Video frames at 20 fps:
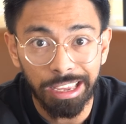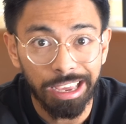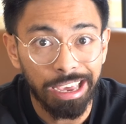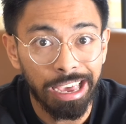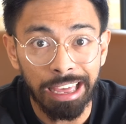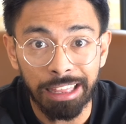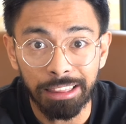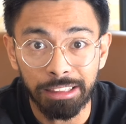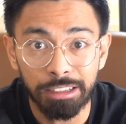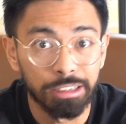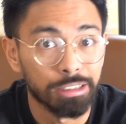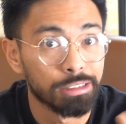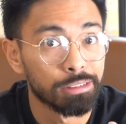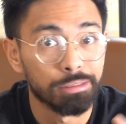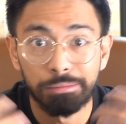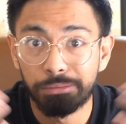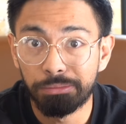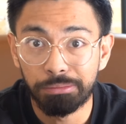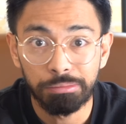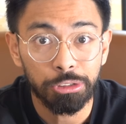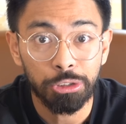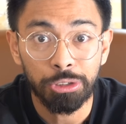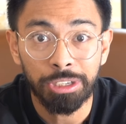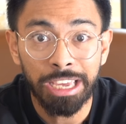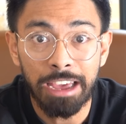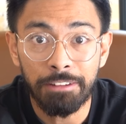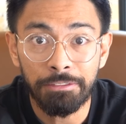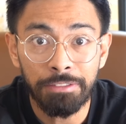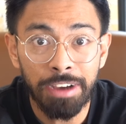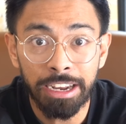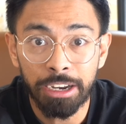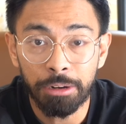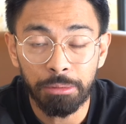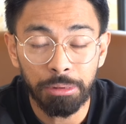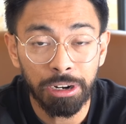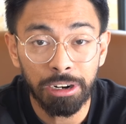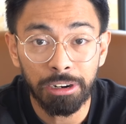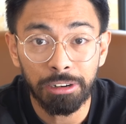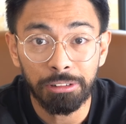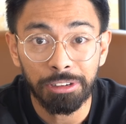and you can't find
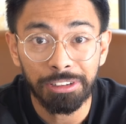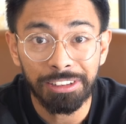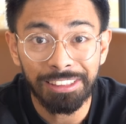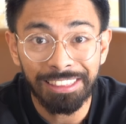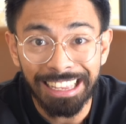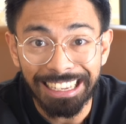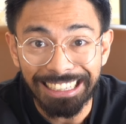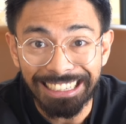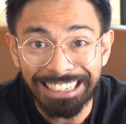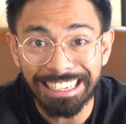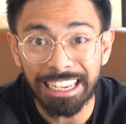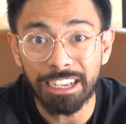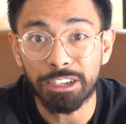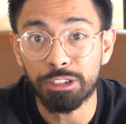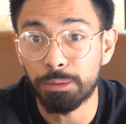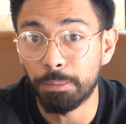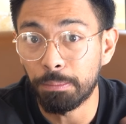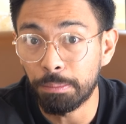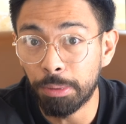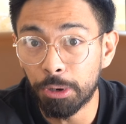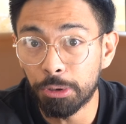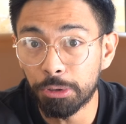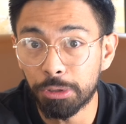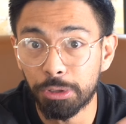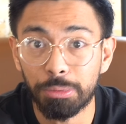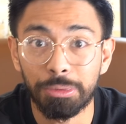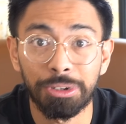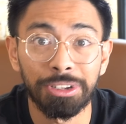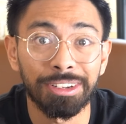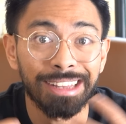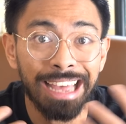anywhere that sells both. Well, in